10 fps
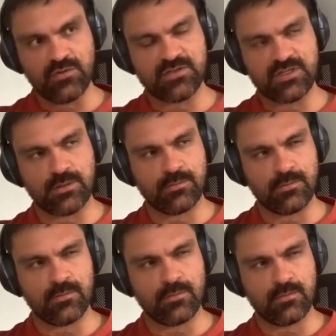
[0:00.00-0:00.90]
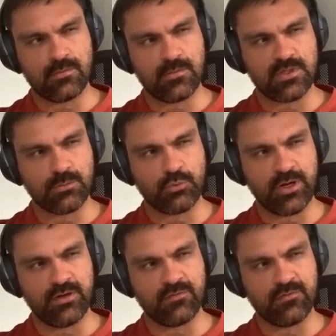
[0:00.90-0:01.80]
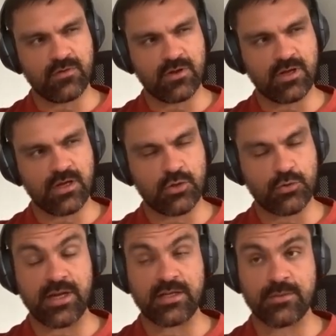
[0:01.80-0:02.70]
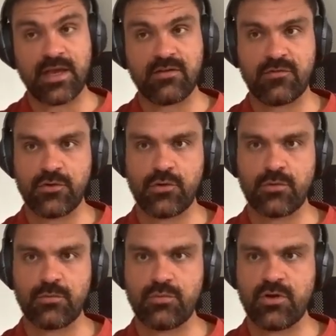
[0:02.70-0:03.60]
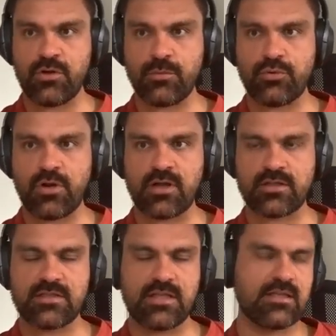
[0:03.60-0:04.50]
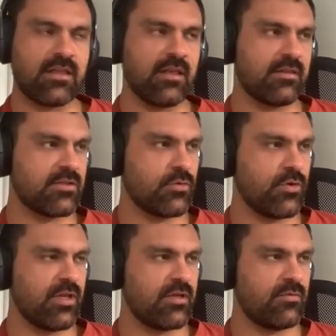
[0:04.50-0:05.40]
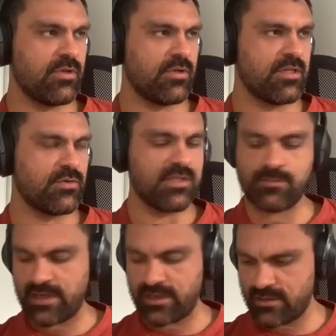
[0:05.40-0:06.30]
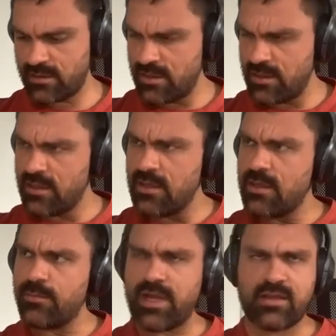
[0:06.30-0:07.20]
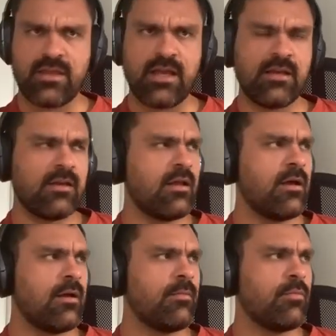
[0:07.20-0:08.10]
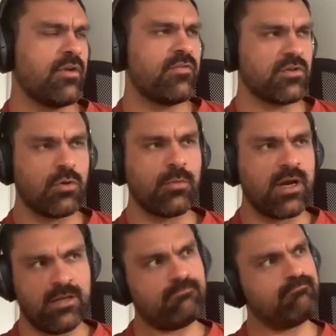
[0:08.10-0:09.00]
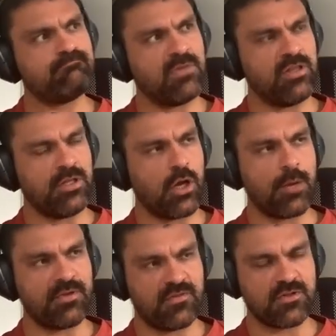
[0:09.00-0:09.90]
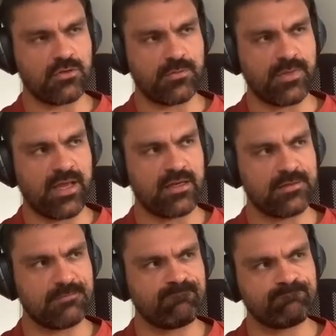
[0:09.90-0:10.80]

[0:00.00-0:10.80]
some way of creating demand for your own products. That's, I think, the story that was interesting back then. But if there's no money in the economy, if there's no demand,